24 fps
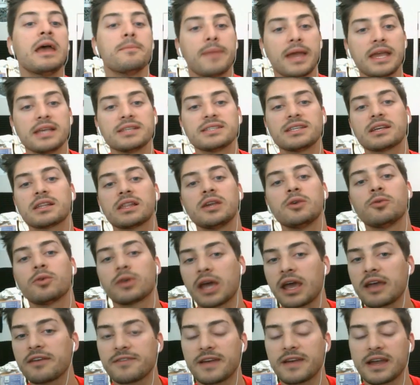Basically, what
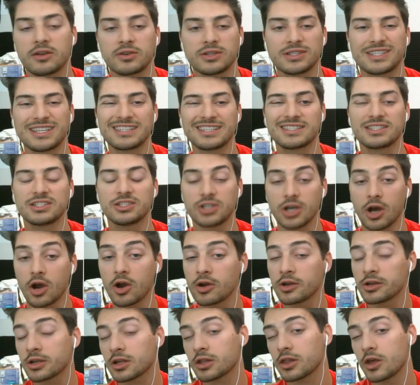I found is it's
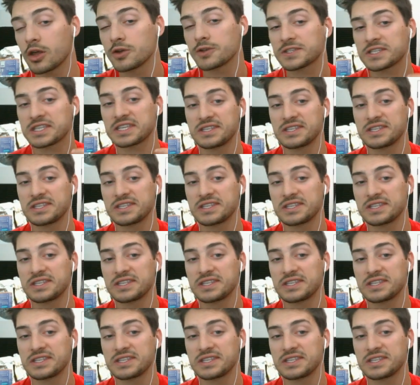darn close